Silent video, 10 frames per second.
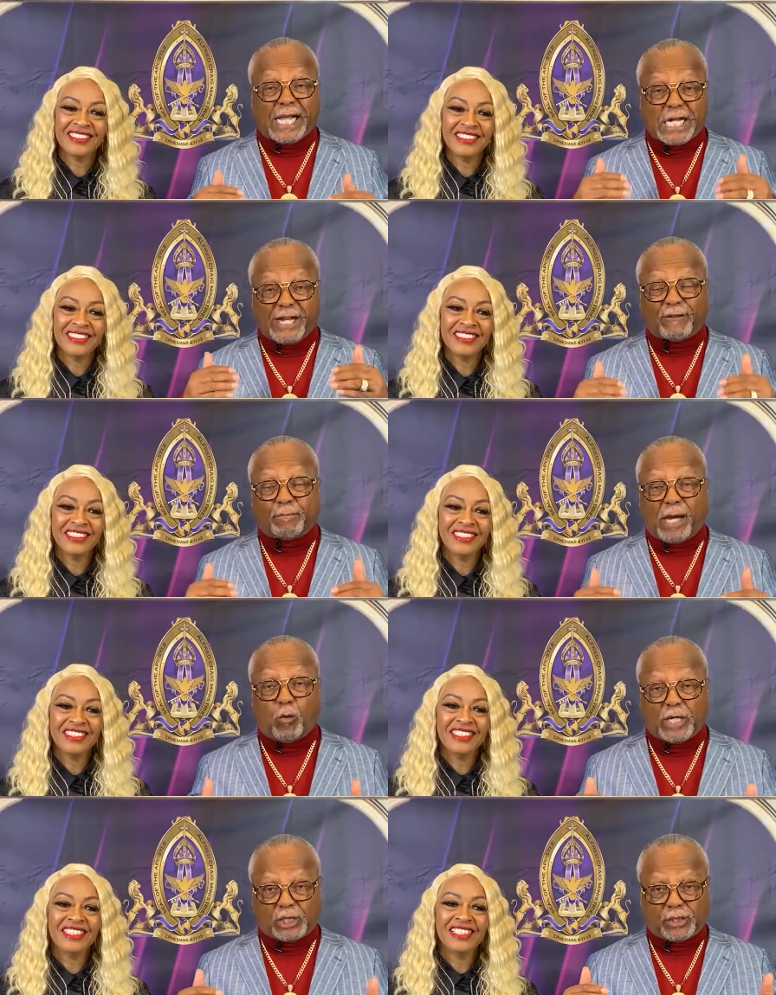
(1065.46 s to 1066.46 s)
Speaker 1: being governed by
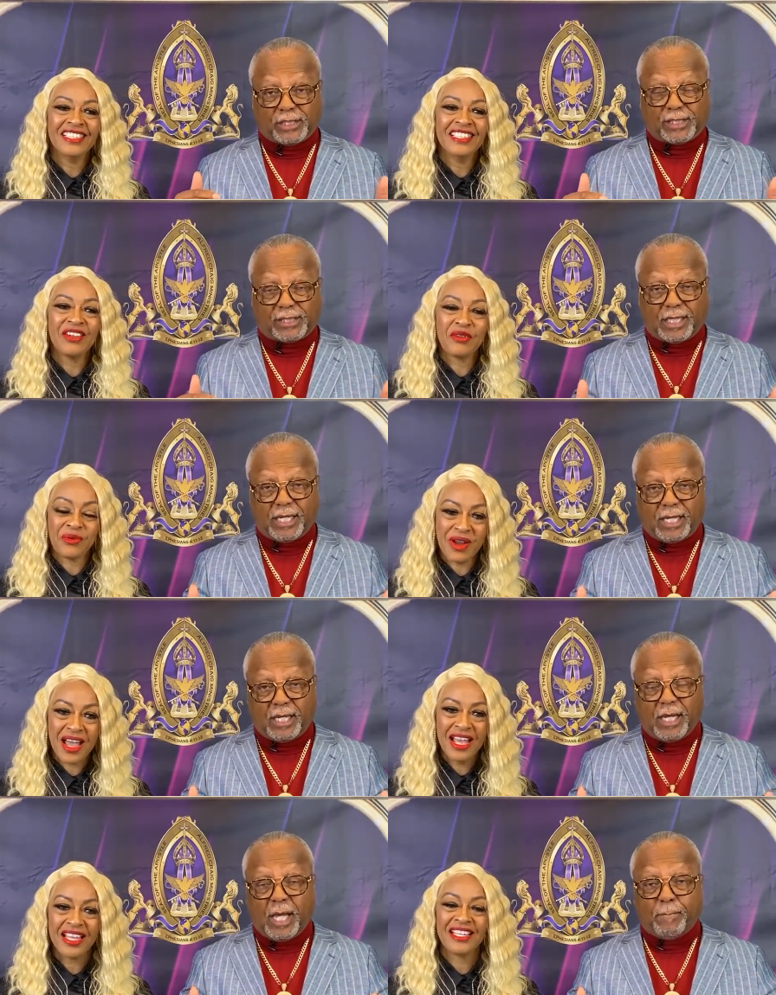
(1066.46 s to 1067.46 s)
what you see,
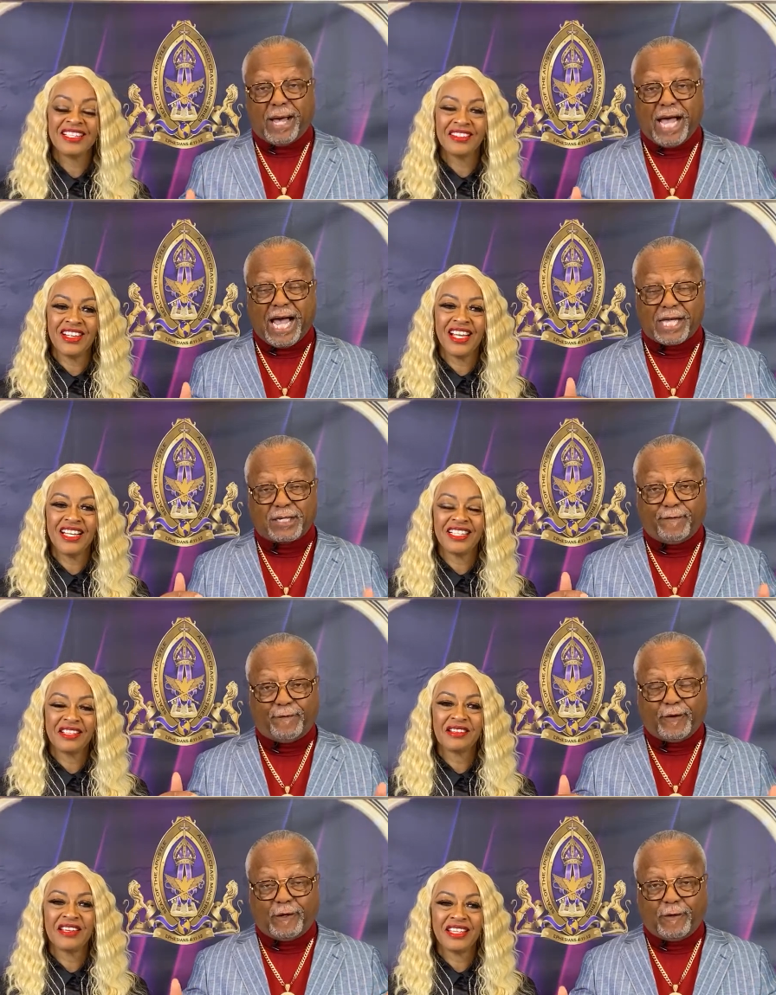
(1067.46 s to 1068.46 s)
right. by how you
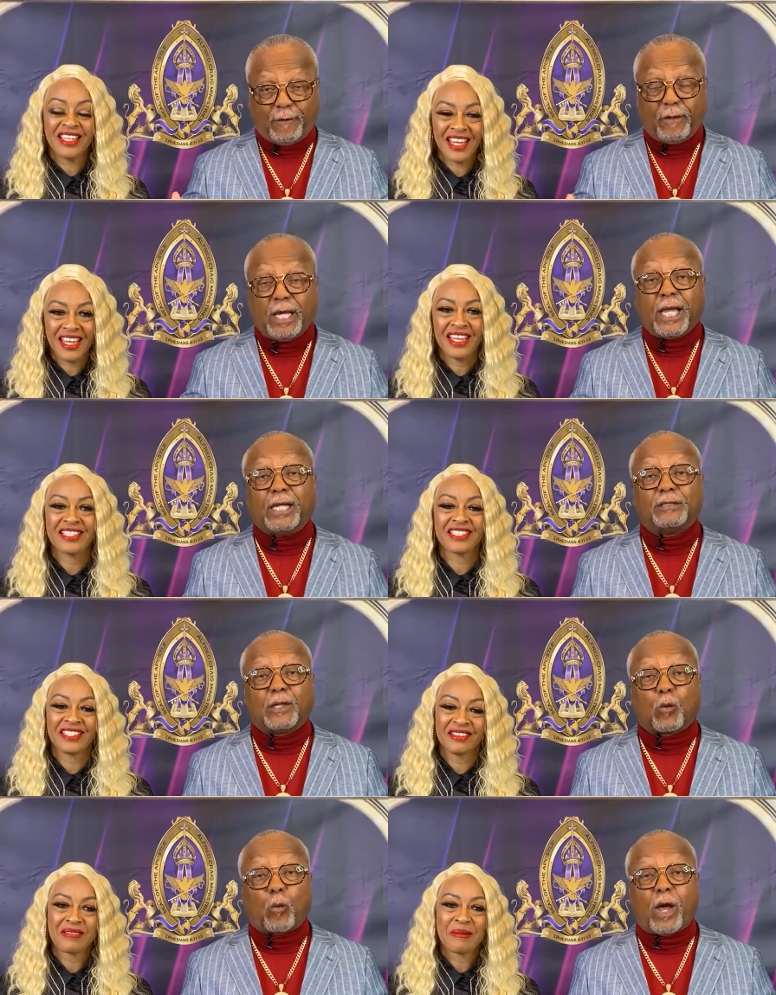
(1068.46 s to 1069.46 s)
feel, yes. into
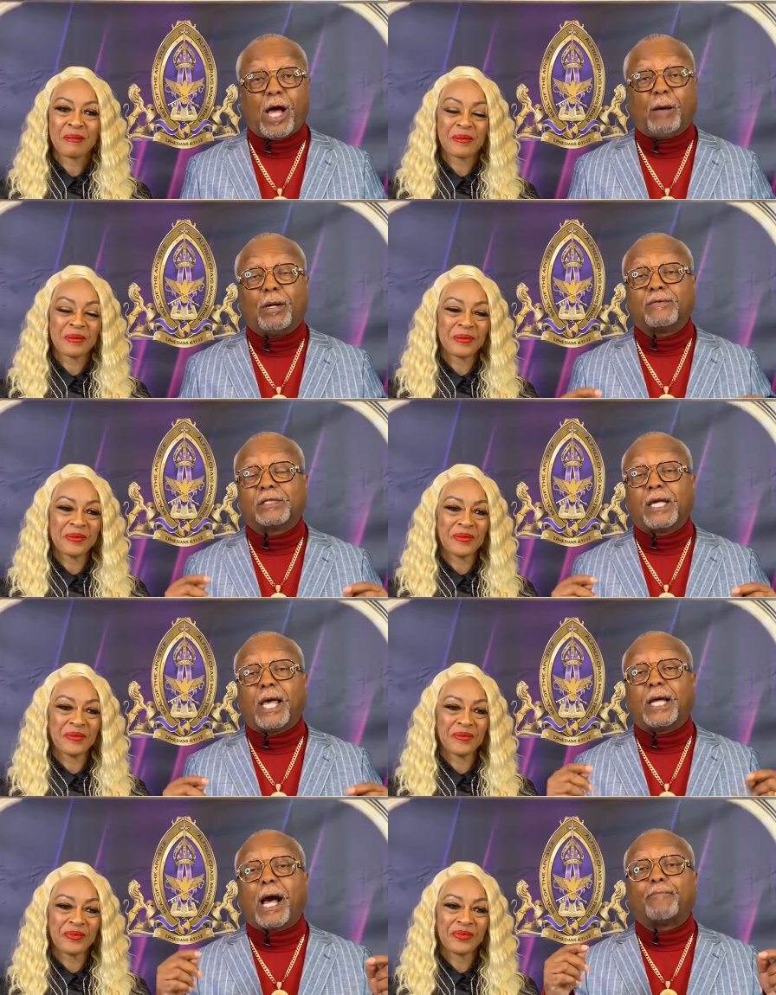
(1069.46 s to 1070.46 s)
the the realm of
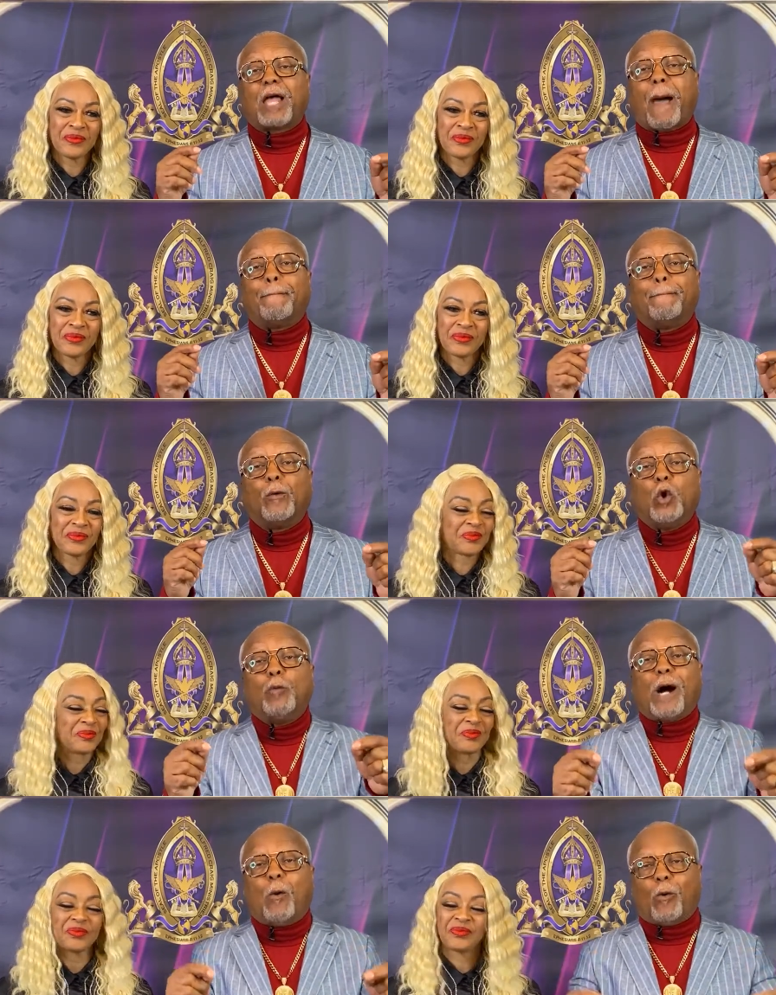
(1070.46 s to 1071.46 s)
saying, I'm not
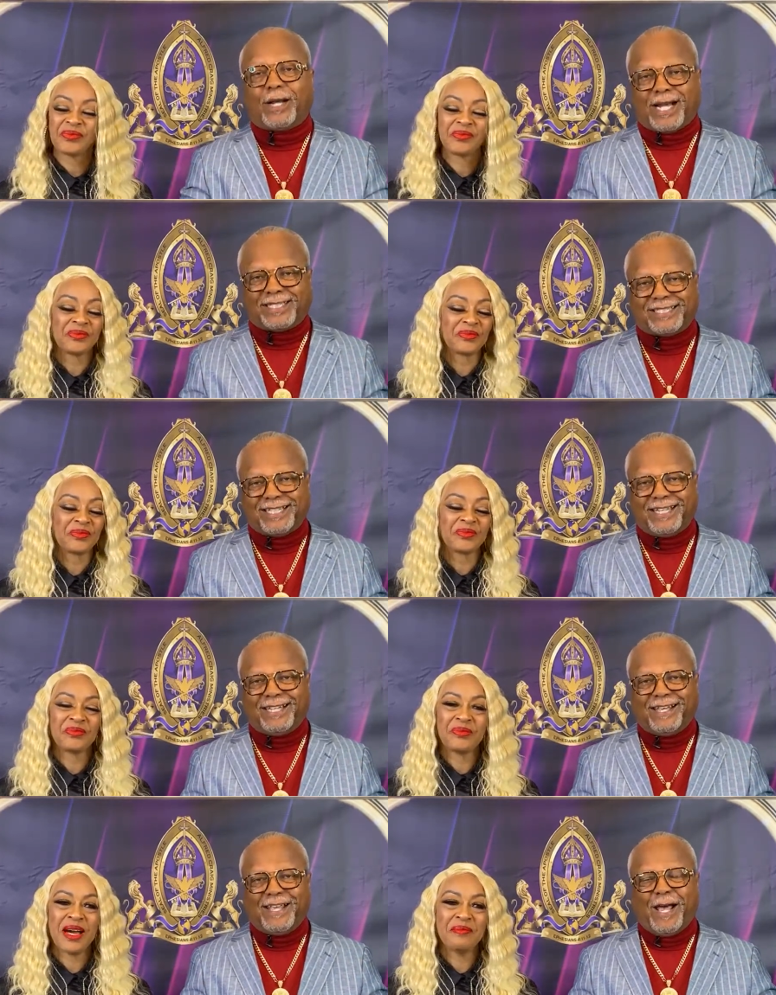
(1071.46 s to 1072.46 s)
moved by what I see.